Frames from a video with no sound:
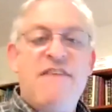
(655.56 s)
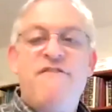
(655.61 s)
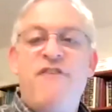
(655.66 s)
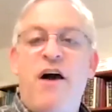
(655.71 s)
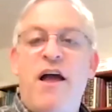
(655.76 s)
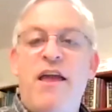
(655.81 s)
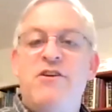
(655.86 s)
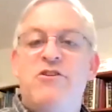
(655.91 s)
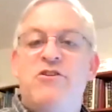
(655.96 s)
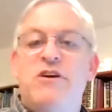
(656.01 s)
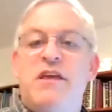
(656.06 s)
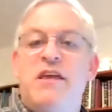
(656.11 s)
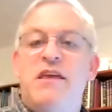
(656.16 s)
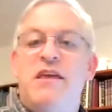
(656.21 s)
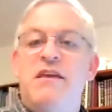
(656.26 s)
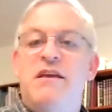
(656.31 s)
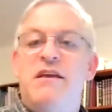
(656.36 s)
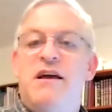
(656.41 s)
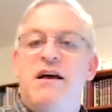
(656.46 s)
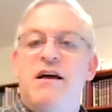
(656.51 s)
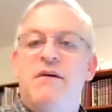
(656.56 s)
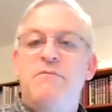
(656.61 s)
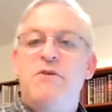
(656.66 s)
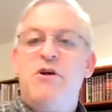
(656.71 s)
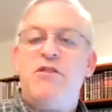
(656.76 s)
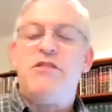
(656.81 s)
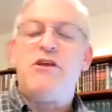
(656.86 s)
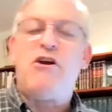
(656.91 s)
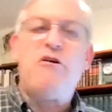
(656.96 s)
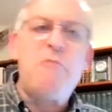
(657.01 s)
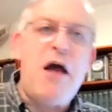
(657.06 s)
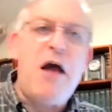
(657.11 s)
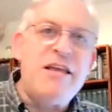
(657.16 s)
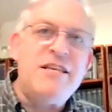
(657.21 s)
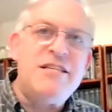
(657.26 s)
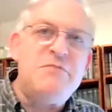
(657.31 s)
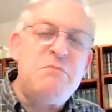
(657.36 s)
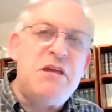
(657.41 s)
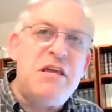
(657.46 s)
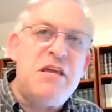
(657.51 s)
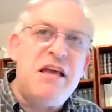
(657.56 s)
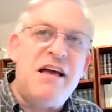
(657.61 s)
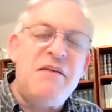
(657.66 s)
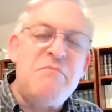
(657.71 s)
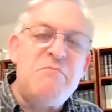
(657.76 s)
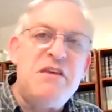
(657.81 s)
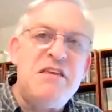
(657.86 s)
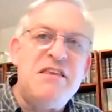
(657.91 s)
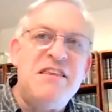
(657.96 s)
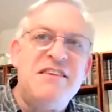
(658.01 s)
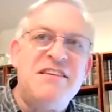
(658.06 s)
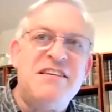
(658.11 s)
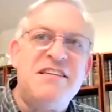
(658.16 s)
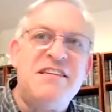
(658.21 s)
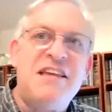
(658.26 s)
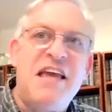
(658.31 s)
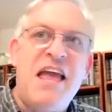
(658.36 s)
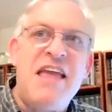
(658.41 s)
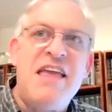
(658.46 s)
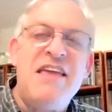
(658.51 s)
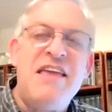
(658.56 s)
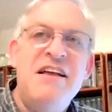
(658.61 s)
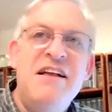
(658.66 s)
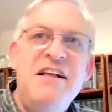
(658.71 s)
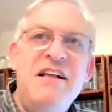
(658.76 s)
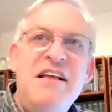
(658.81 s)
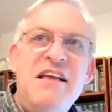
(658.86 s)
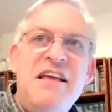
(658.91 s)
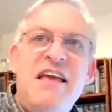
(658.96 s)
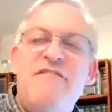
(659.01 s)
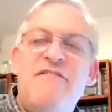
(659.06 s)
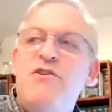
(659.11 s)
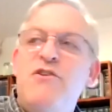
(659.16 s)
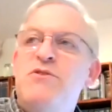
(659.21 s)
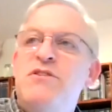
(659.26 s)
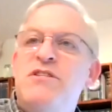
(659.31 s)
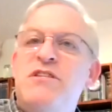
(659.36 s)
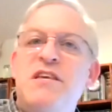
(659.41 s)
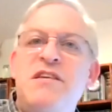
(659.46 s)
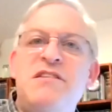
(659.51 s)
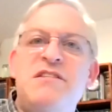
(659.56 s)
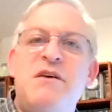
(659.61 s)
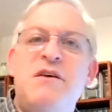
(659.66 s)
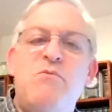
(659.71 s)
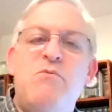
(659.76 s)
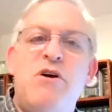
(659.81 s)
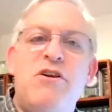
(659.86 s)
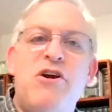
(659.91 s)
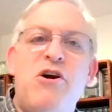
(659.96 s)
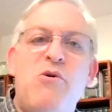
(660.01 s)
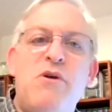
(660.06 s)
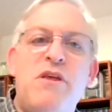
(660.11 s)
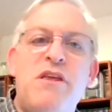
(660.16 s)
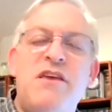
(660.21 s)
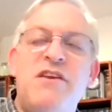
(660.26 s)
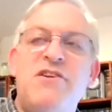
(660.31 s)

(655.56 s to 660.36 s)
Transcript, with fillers: and finally, uh, that reminds me, I mean, today, if you see someone